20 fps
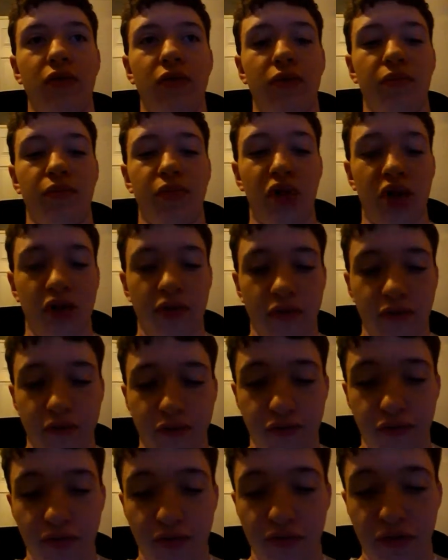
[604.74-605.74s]
But
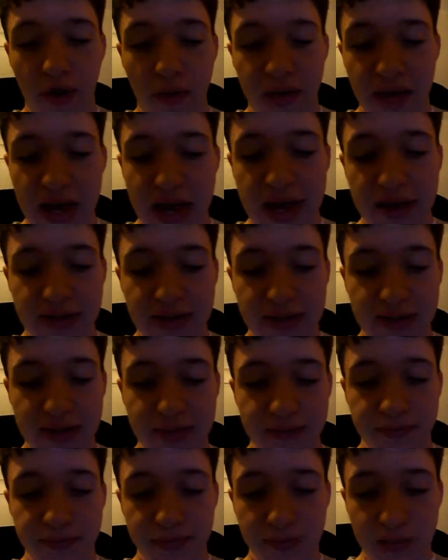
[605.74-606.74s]
from
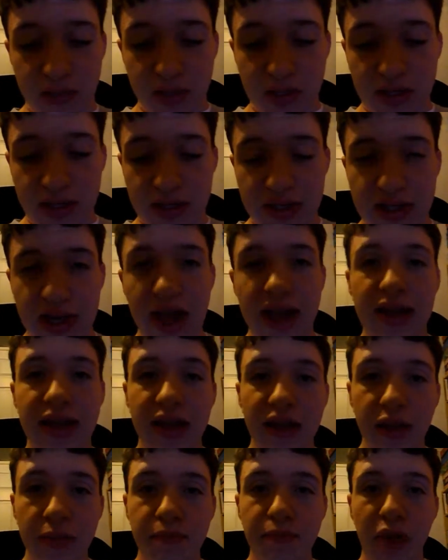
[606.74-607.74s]
this,
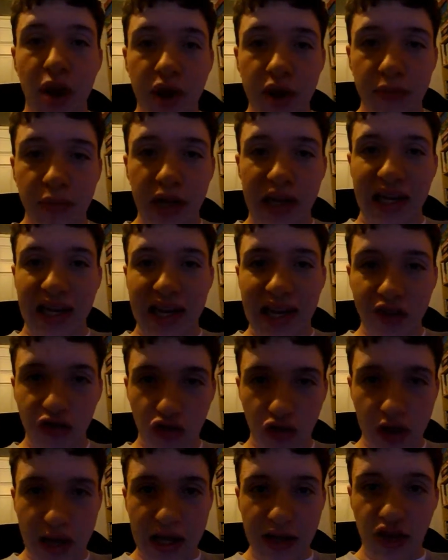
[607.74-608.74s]
taking the Bible
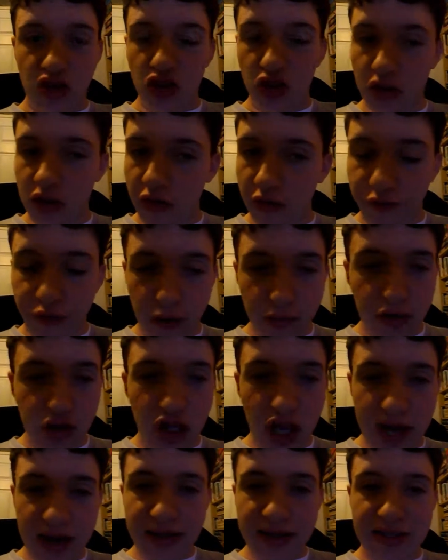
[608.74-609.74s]
literally, just from
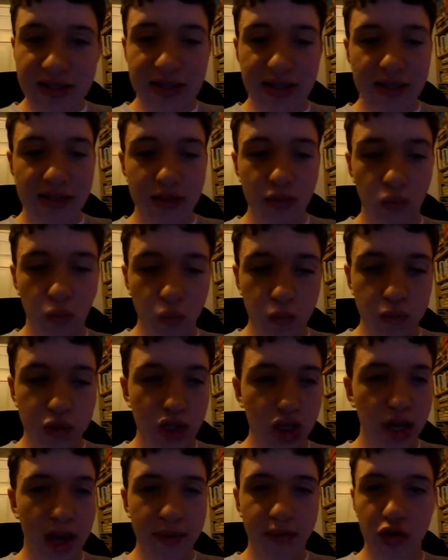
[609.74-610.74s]
Genesis
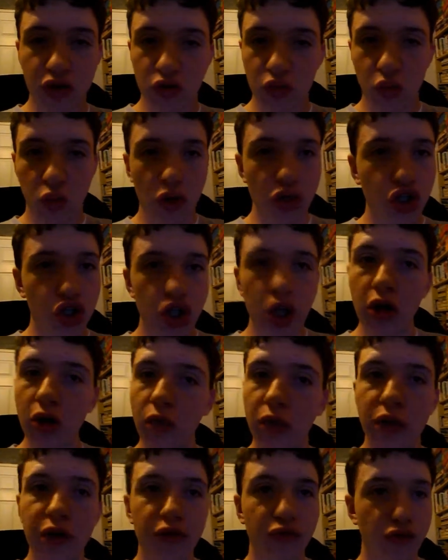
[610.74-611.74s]
chapters 1,
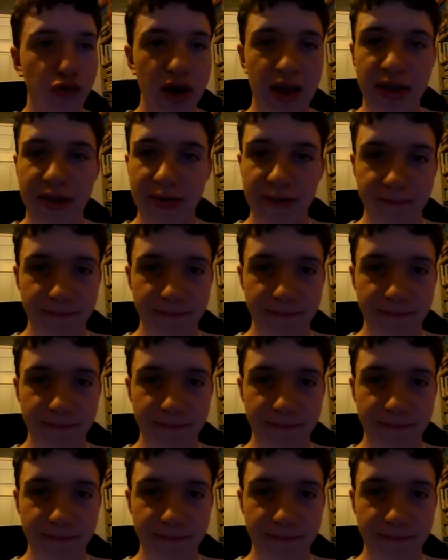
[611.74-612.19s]
2, and 3,